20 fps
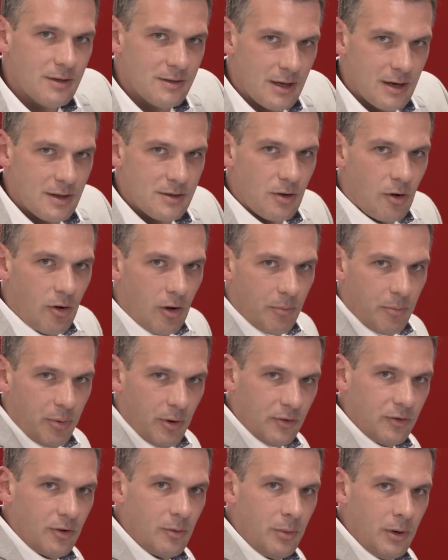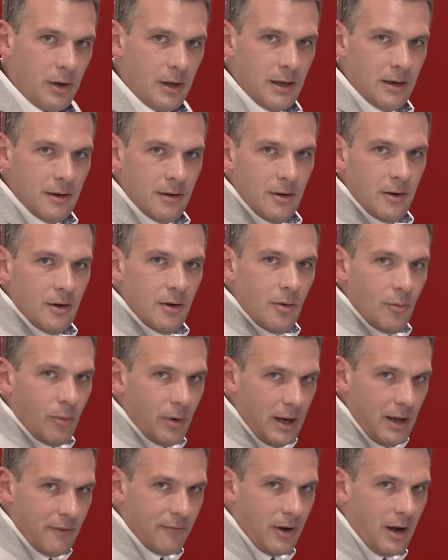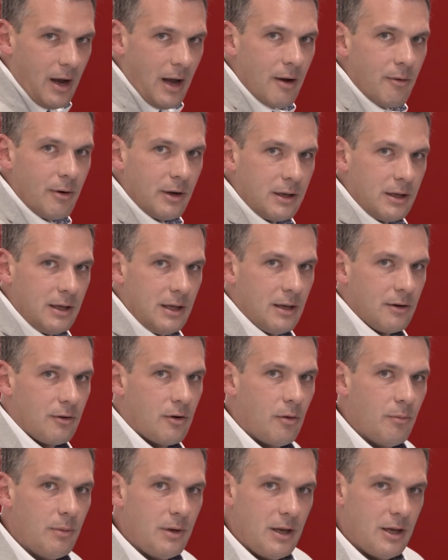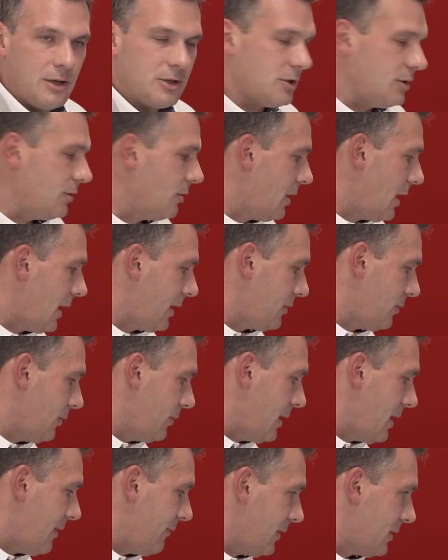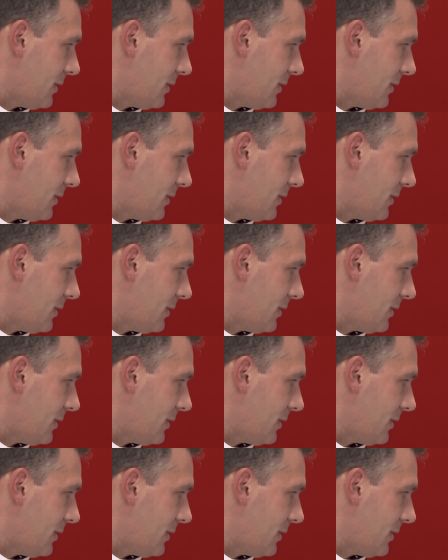that is all possible in whatever hierarchy and combination you like to have